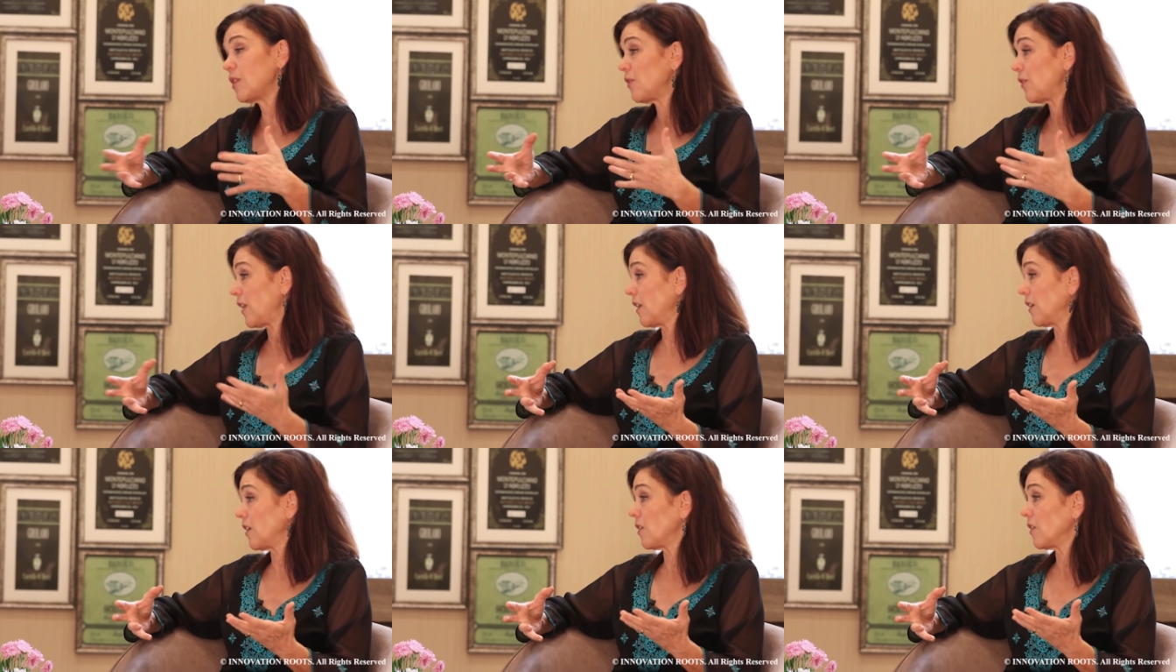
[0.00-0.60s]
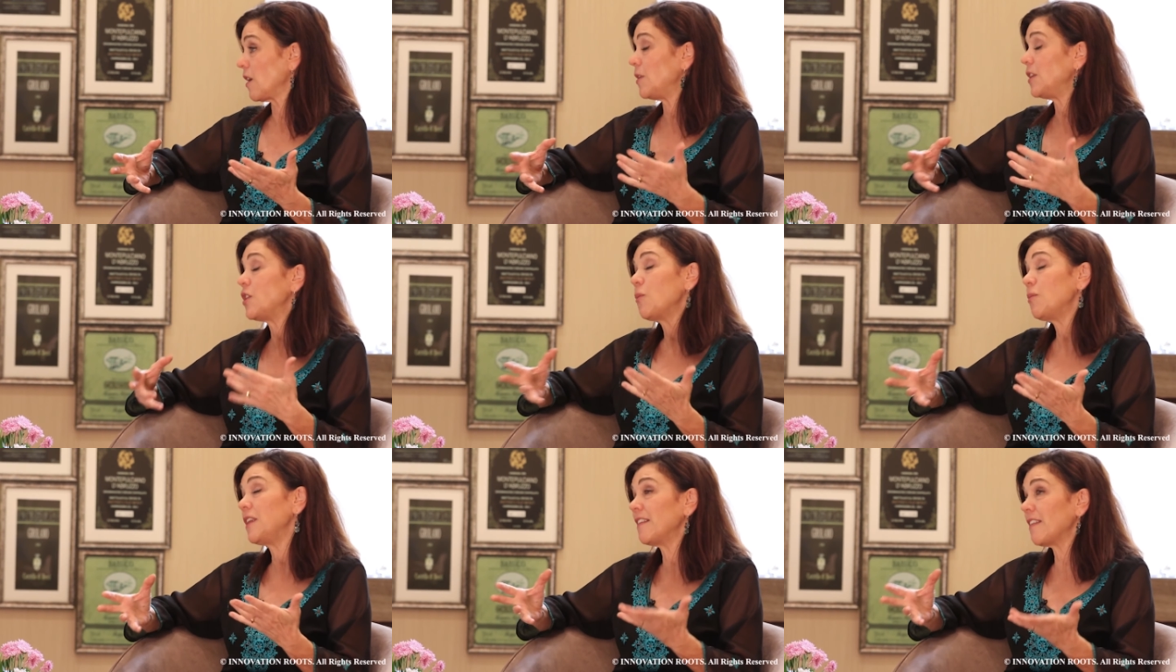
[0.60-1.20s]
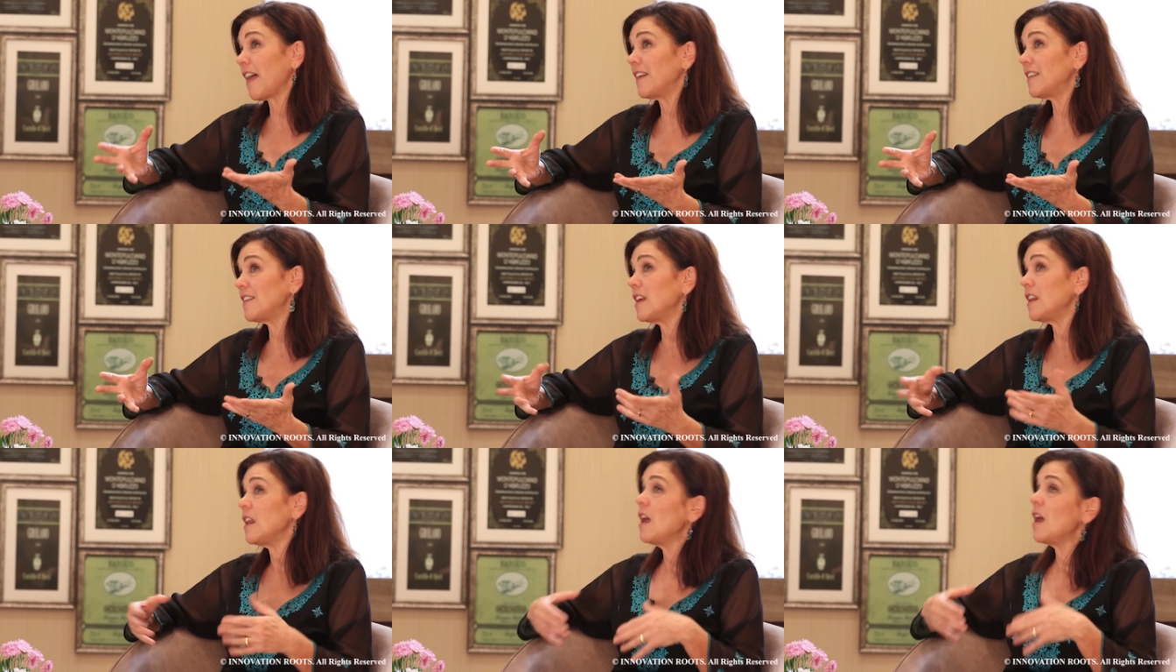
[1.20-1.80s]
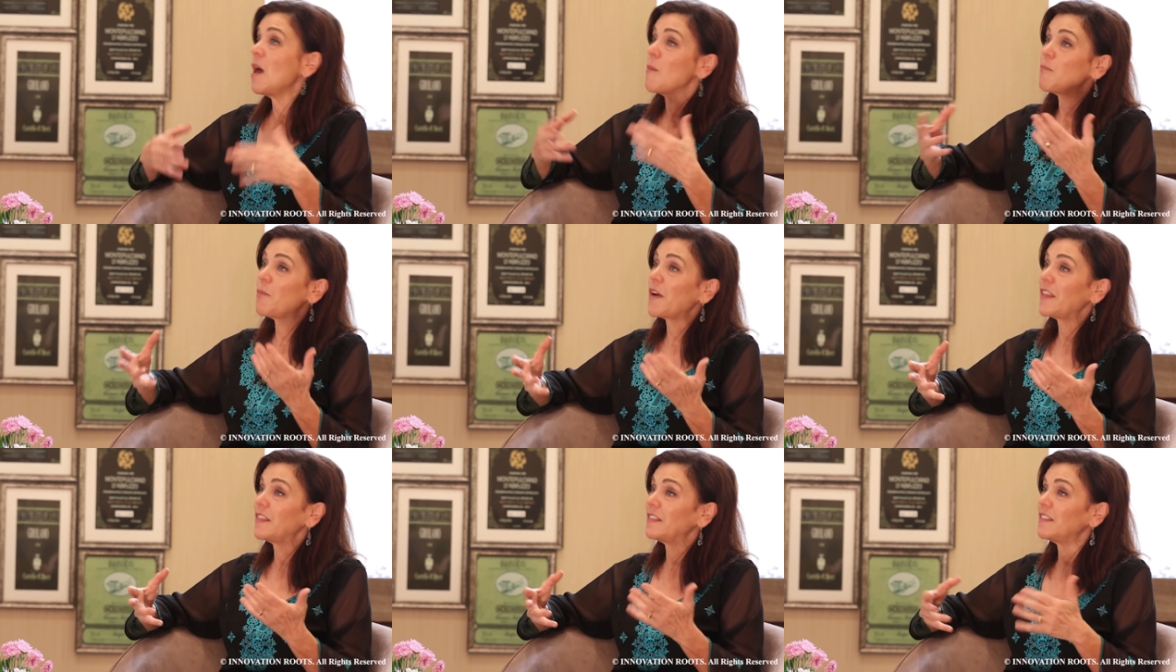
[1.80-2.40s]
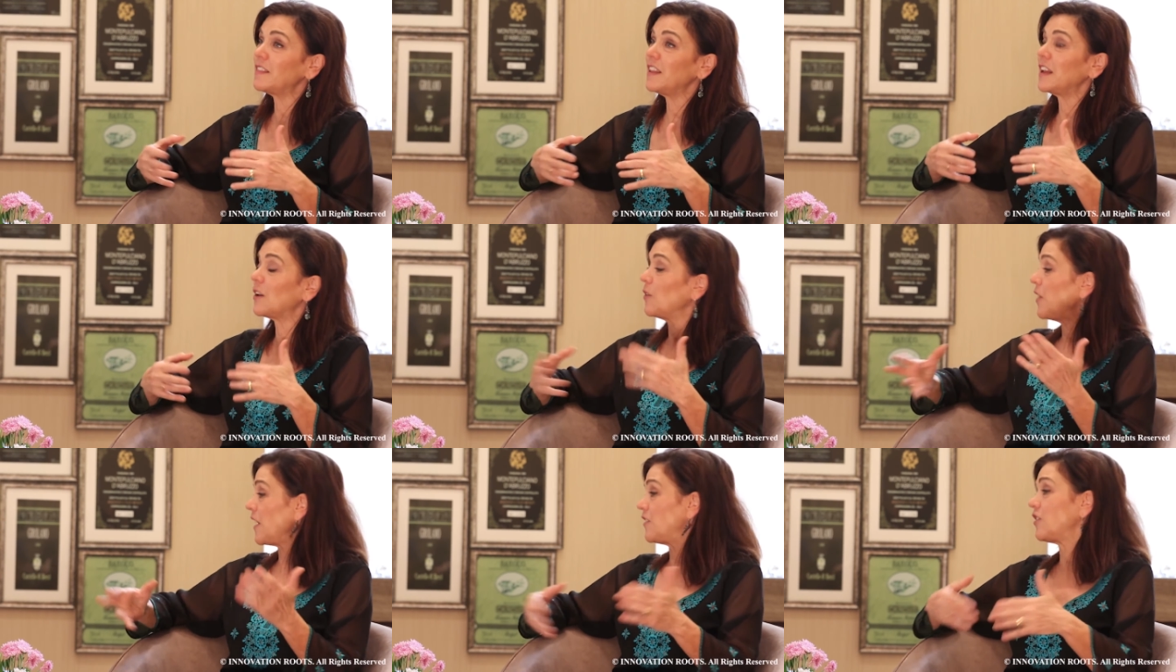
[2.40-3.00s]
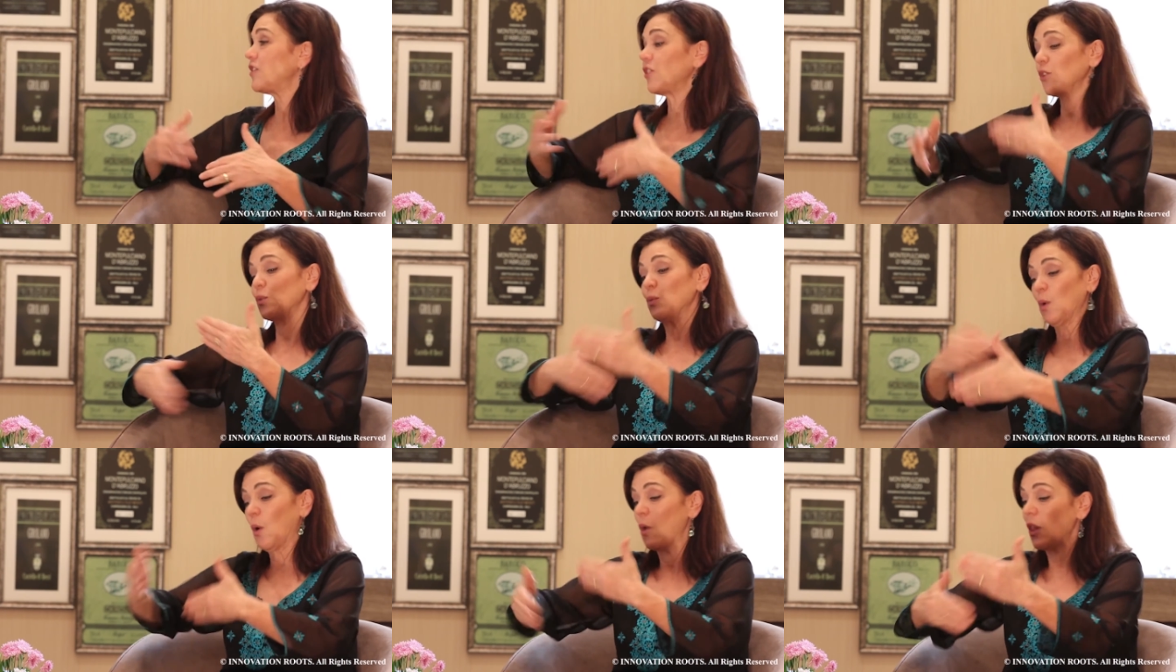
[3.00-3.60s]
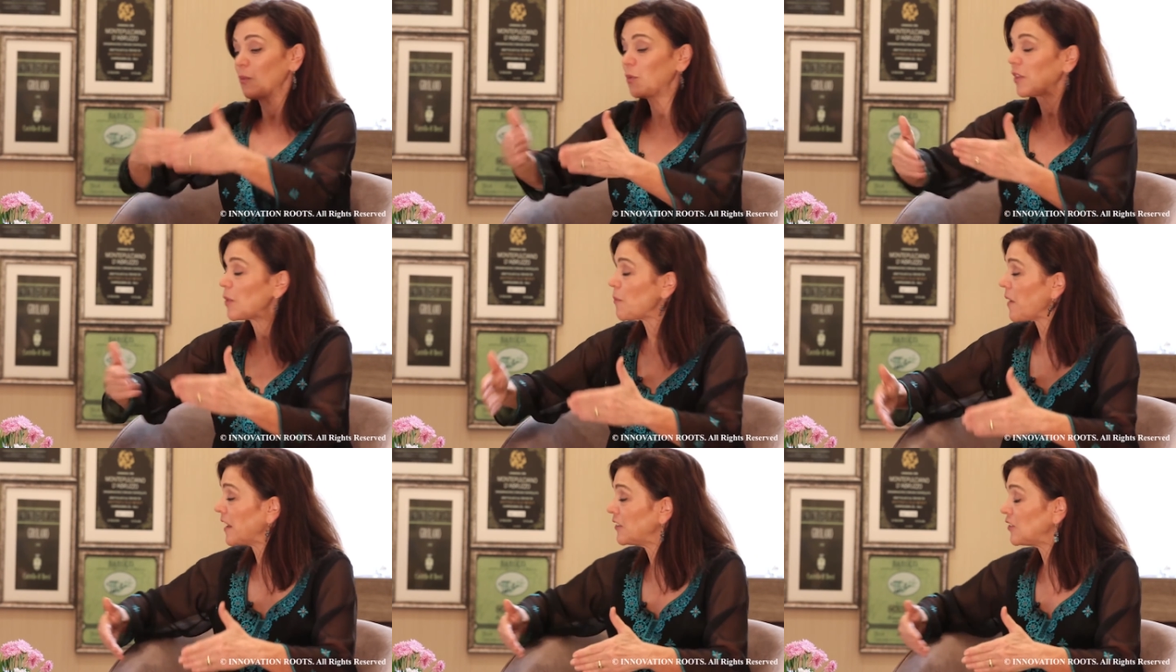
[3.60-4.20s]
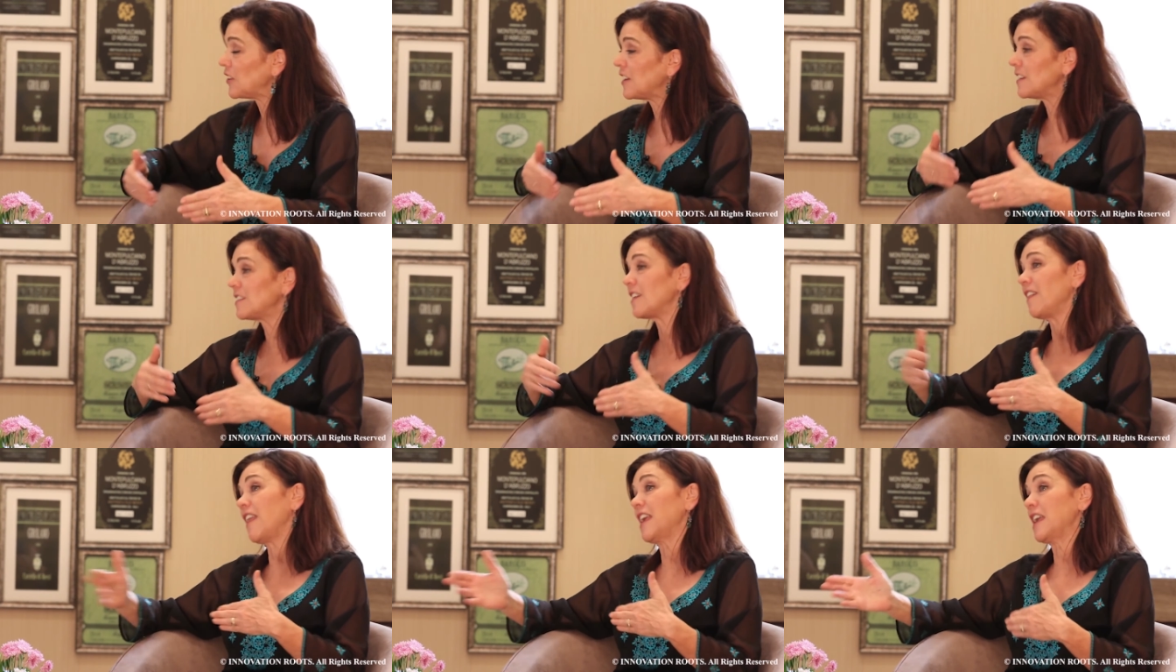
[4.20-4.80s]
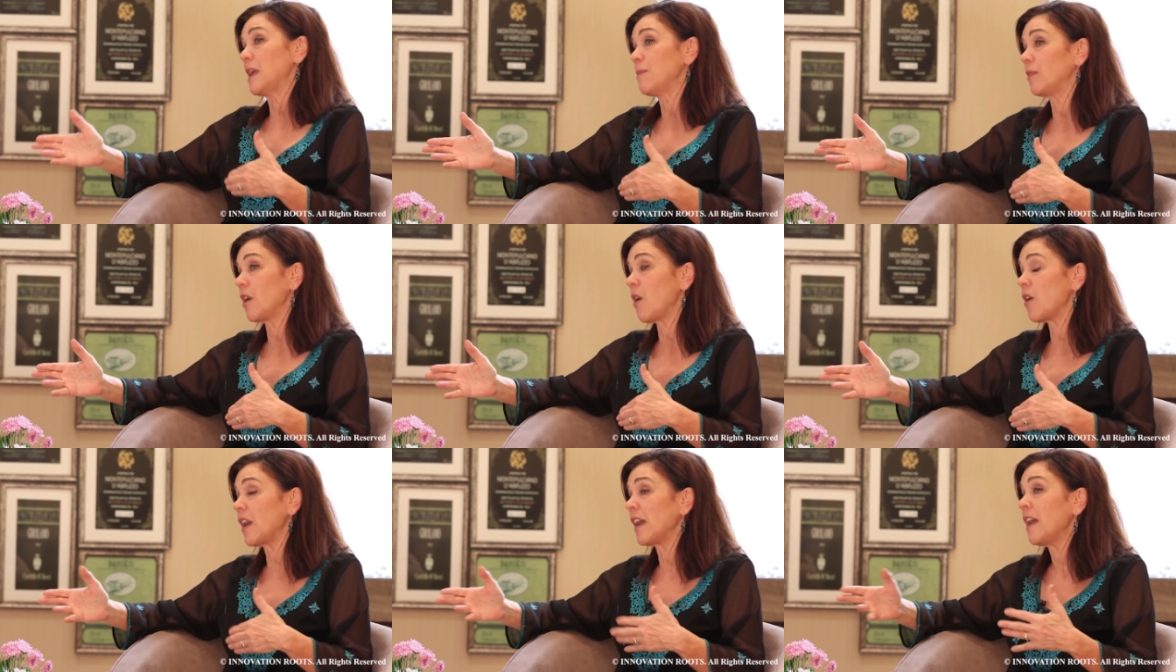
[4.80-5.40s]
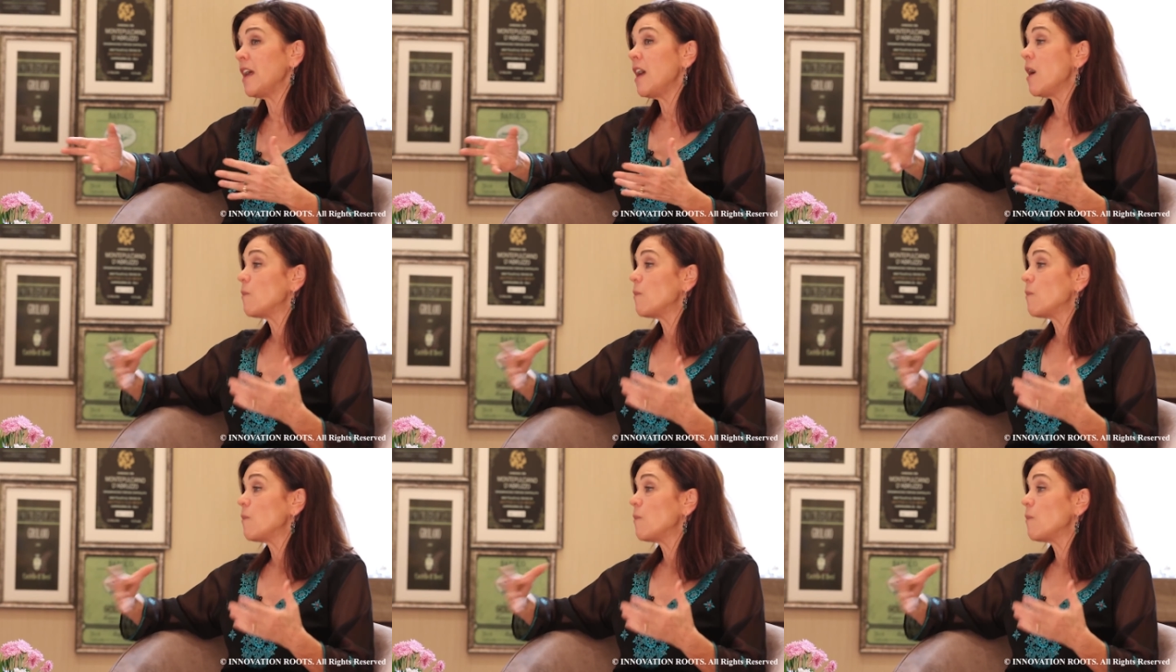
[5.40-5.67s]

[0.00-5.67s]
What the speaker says: with failure. I mean, nobody likes it, but you know, they just sort of roll with the punches and they keep going.